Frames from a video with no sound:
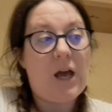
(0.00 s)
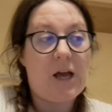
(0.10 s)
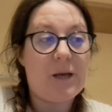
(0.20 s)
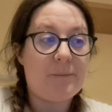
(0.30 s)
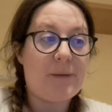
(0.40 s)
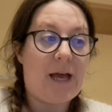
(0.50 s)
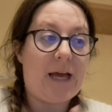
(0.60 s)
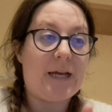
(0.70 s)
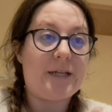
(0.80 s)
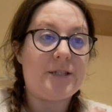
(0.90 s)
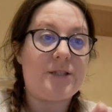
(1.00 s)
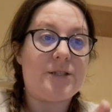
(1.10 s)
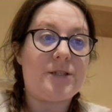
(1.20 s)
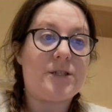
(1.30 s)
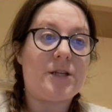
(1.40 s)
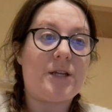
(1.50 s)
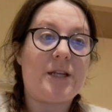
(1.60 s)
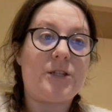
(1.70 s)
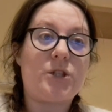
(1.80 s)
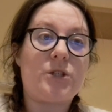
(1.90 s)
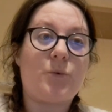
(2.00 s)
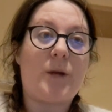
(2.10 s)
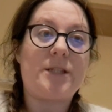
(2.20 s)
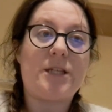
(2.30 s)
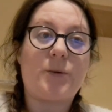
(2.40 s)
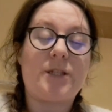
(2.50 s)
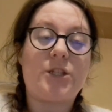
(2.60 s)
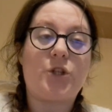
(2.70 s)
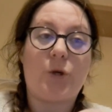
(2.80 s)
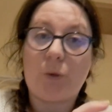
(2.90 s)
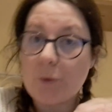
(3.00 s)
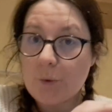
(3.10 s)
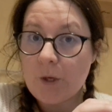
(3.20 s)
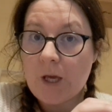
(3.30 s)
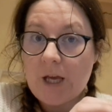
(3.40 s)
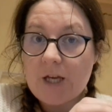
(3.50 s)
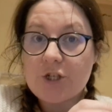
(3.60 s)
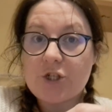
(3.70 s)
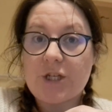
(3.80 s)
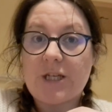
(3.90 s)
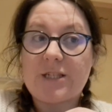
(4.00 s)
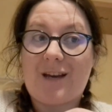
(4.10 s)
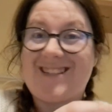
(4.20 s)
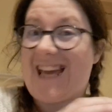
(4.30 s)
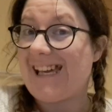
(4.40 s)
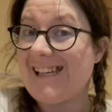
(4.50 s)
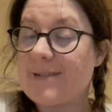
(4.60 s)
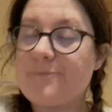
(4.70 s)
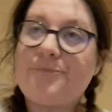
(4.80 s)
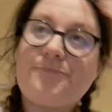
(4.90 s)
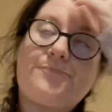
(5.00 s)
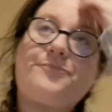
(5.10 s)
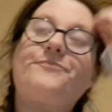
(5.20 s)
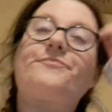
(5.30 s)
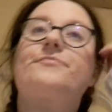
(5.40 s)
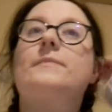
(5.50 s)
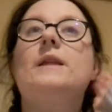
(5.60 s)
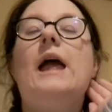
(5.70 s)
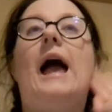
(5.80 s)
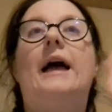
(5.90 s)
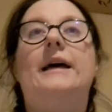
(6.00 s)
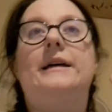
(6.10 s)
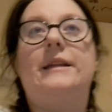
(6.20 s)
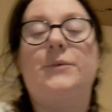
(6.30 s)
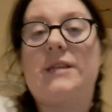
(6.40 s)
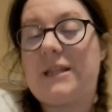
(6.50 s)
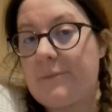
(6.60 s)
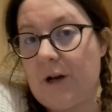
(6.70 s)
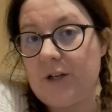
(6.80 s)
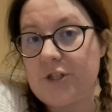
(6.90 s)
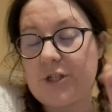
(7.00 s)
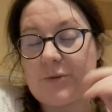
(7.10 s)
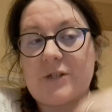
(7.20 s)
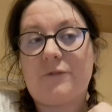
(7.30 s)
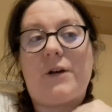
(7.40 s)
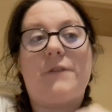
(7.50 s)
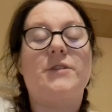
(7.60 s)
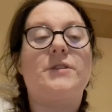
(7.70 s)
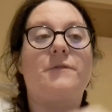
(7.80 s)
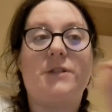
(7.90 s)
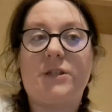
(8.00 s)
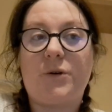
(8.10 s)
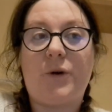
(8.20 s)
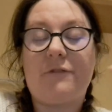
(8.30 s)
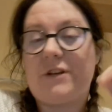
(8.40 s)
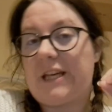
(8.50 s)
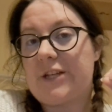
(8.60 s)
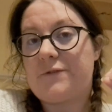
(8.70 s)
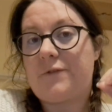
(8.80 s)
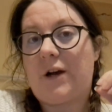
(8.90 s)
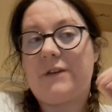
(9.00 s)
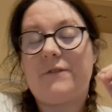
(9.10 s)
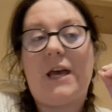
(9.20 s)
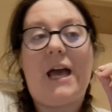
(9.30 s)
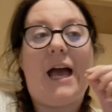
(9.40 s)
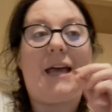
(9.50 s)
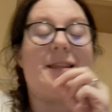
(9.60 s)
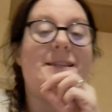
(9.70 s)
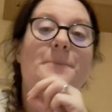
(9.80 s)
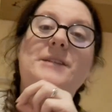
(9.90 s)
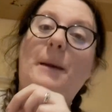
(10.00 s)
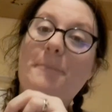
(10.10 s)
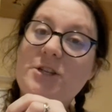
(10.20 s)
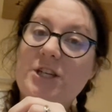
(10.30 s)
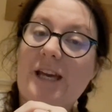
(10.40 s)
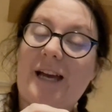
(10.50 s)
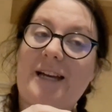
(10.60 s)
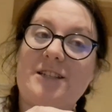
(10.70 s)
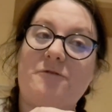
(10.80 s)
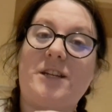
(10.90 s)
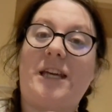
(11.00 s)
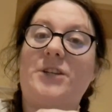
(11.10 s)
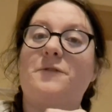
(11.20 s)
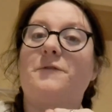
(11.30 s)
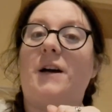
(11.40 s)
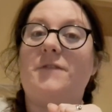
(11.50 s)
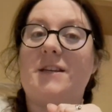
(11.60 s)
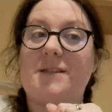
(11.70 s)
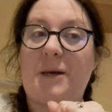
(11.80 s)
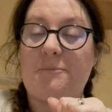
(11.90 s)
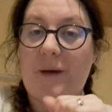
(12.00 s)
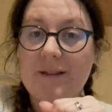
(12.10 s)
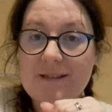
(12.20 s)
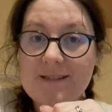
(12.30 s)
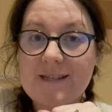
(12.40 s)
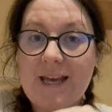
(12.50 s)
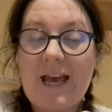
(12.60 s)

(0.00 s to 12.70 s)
And in 2022, she turned eight. That was in the March. She was still a reading age of five. In the September, she had a reading age of 5 years, 9 months.